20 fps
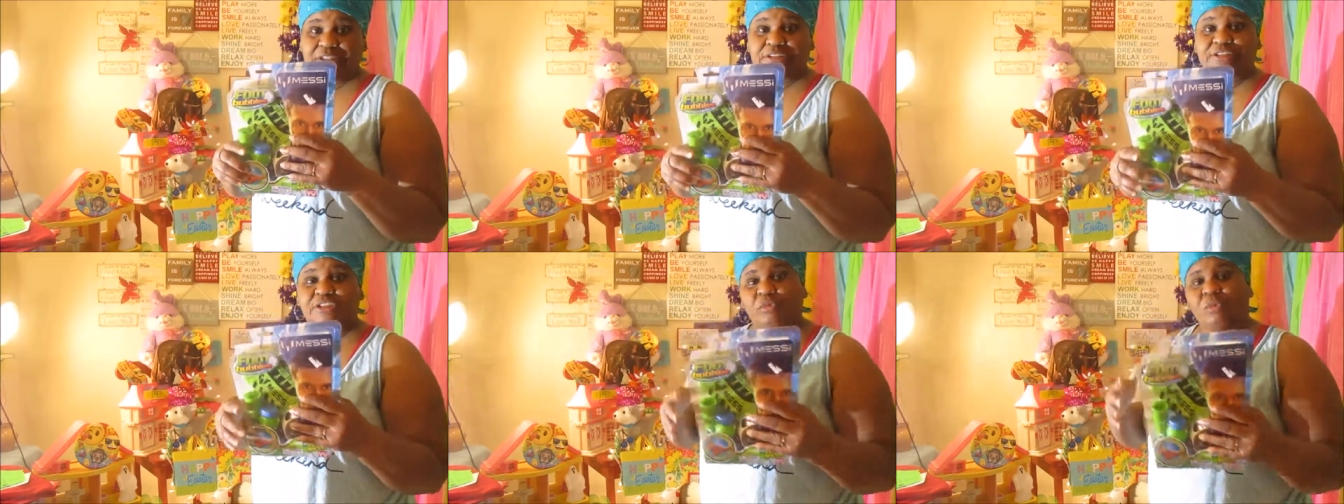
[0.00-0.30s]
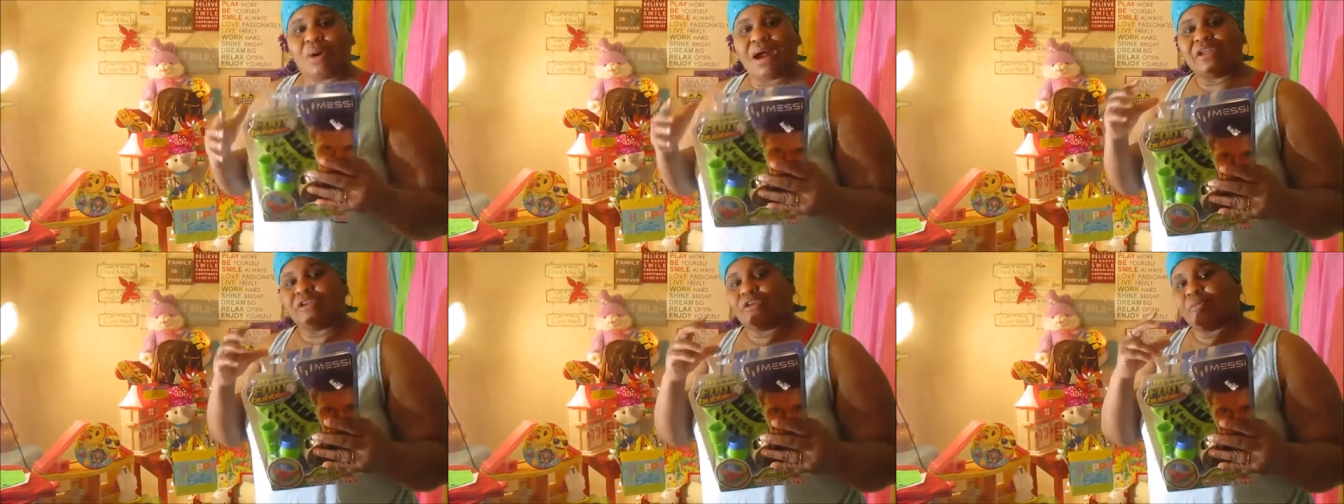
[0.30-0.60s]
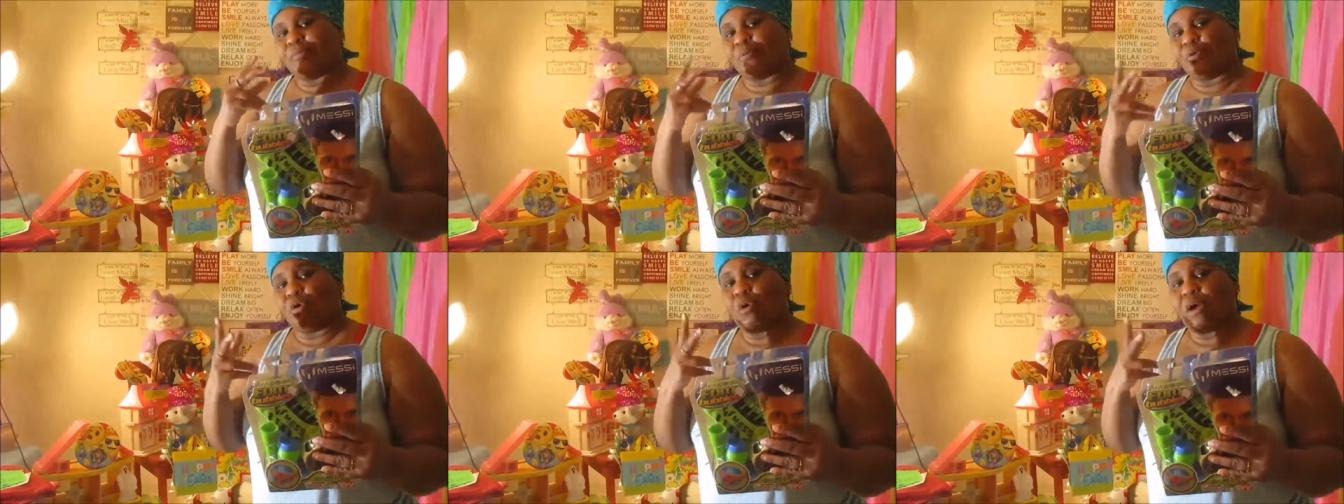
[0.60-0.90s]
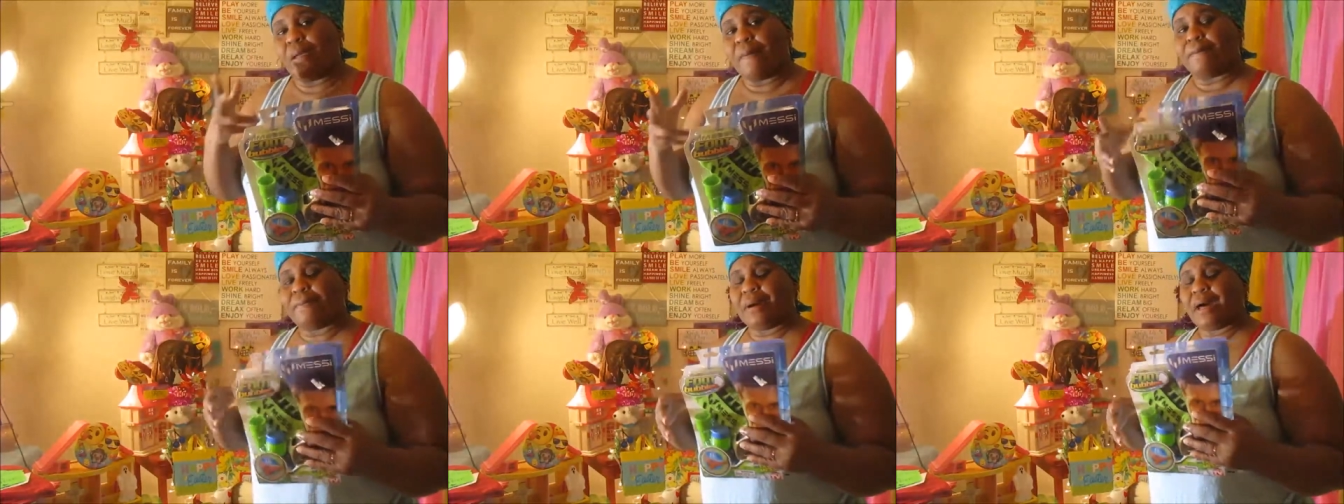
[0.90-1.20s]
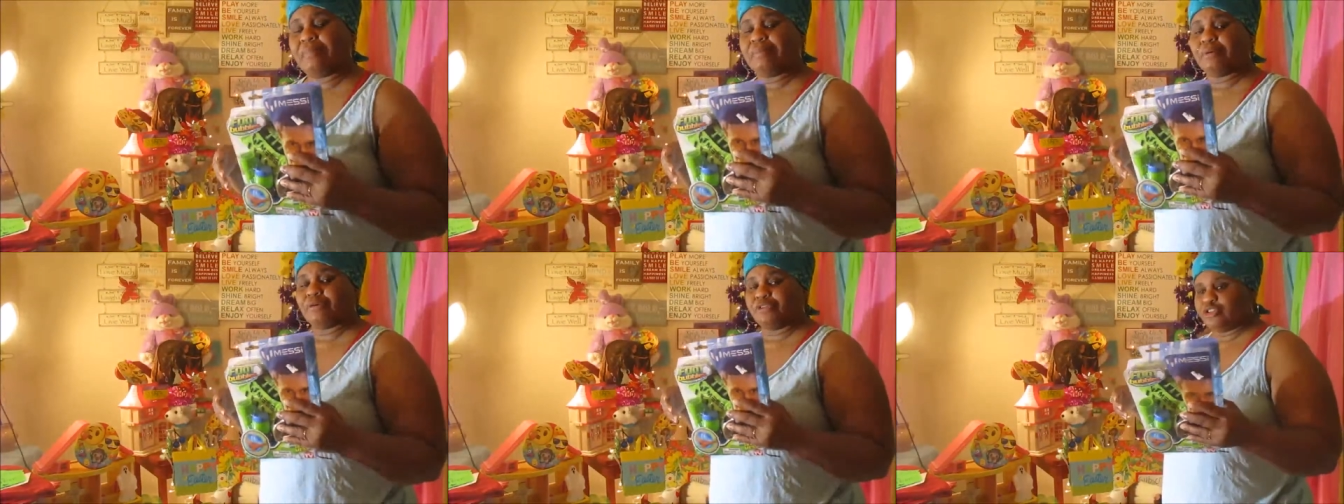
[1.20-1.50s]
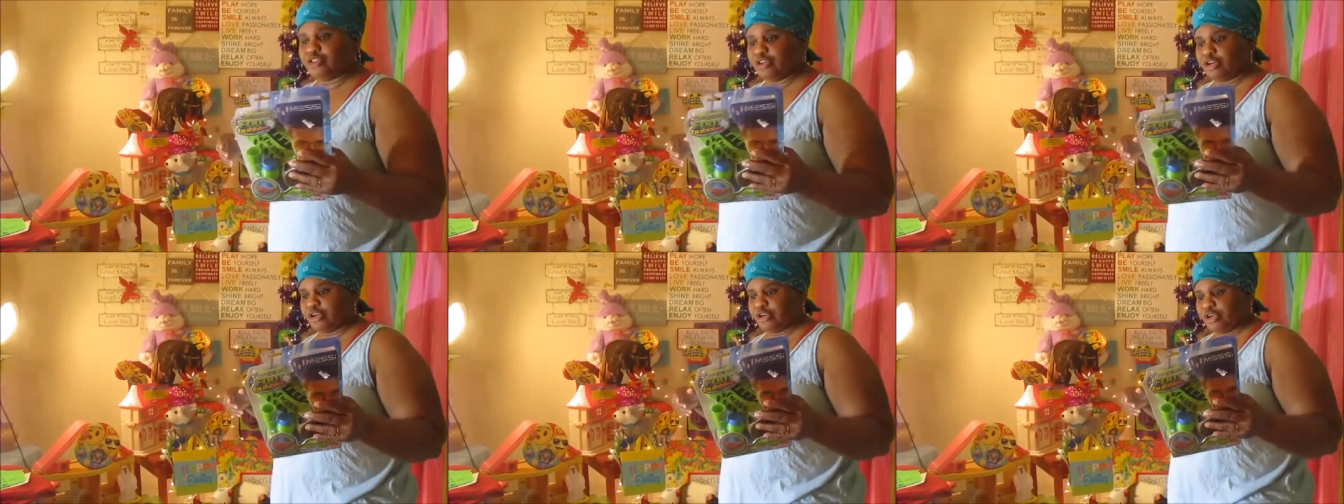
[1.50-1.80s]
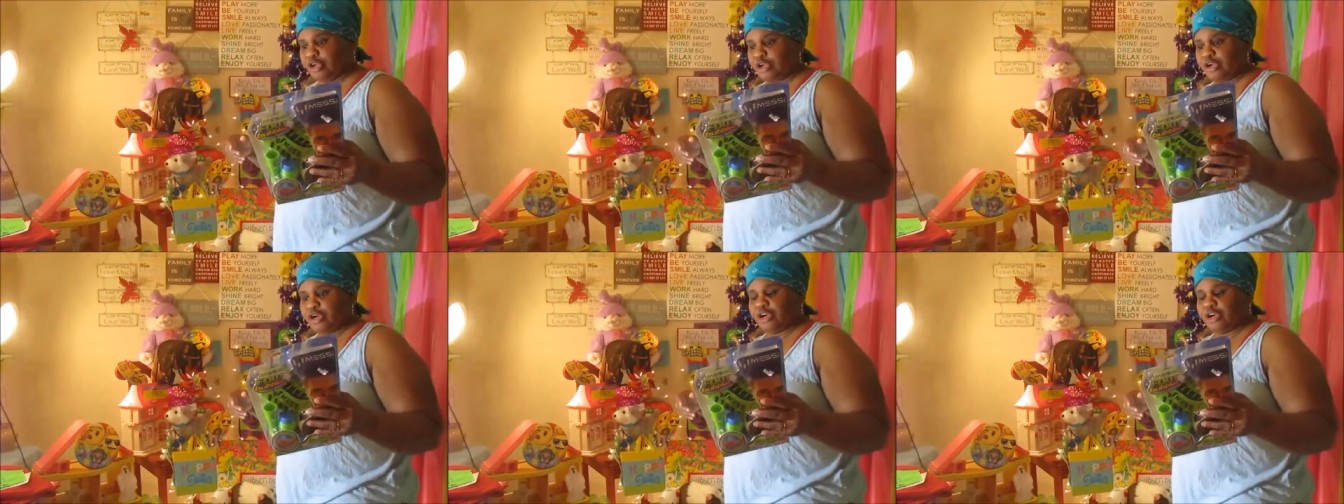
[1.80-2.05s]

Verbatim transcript: So while you're blowing bubbles, you're